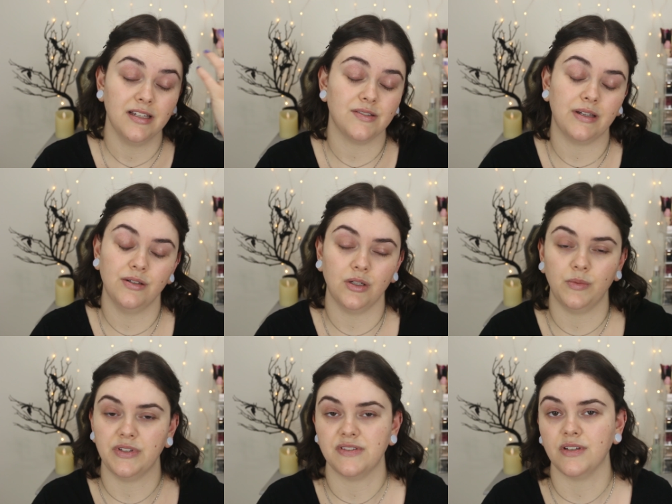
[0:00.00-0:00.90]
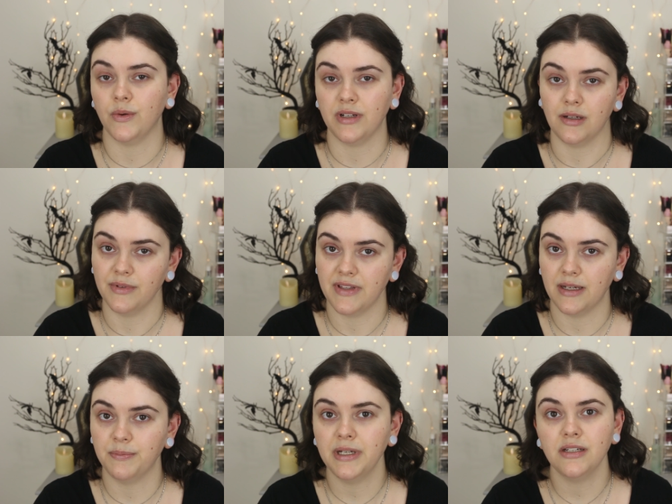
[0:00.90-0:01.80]
So I don't know what's going on with
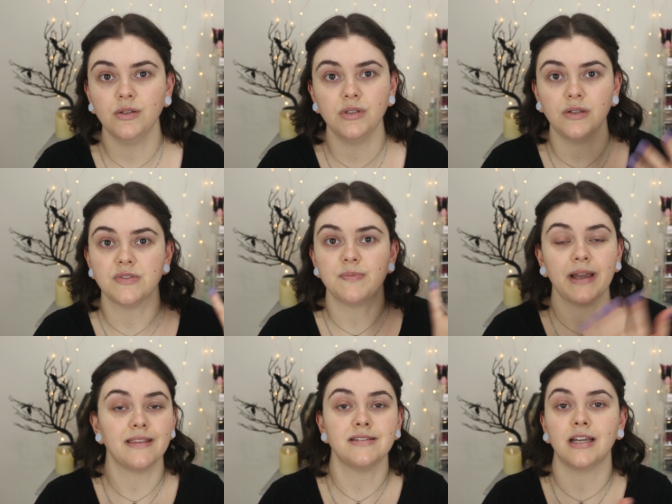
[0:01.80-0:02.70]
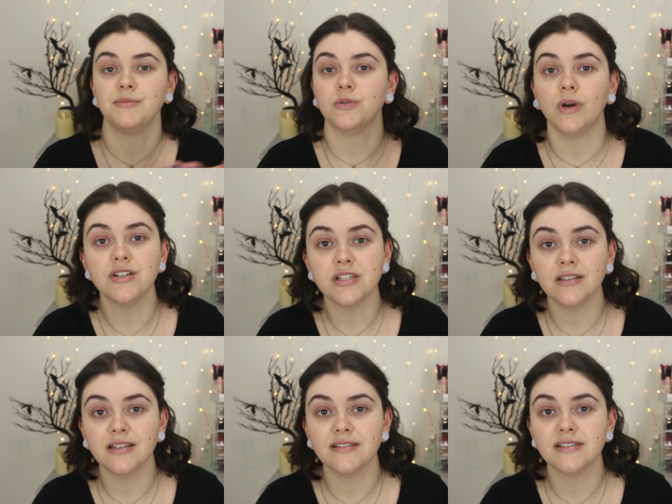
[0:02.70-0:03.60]
that, but who knows, by the time you're watching
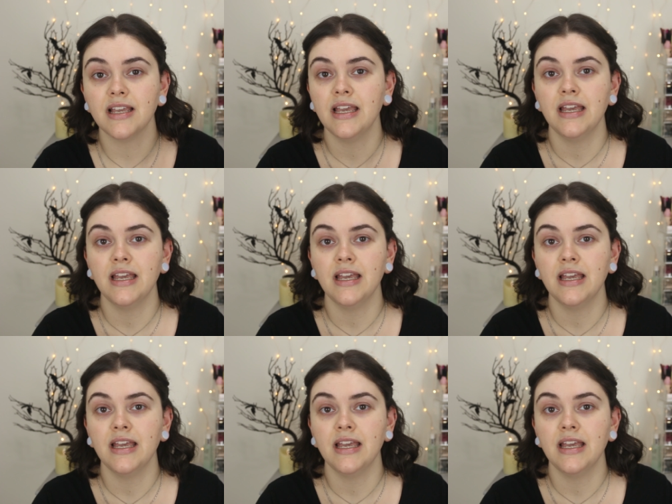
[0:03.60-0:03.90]
this,